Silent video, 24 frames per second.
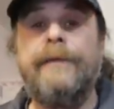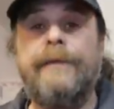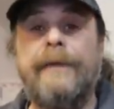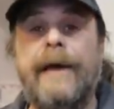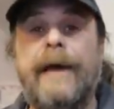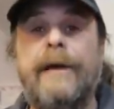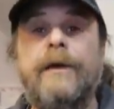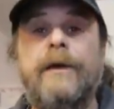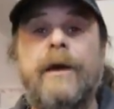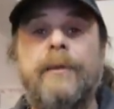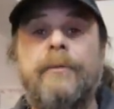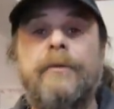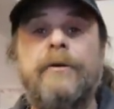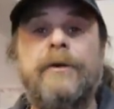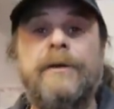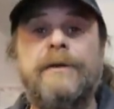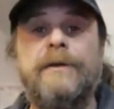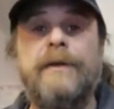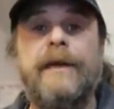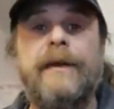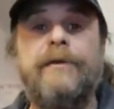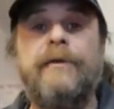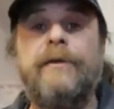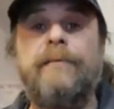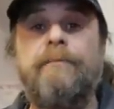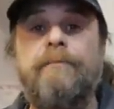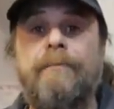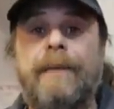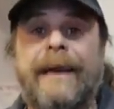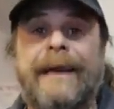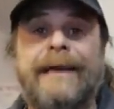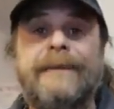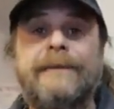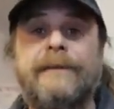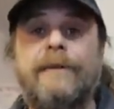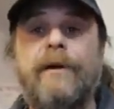that number is given
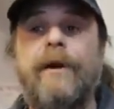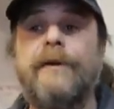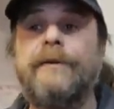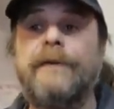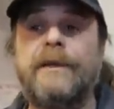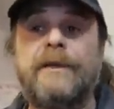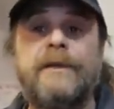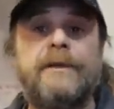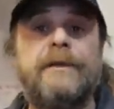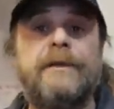based on the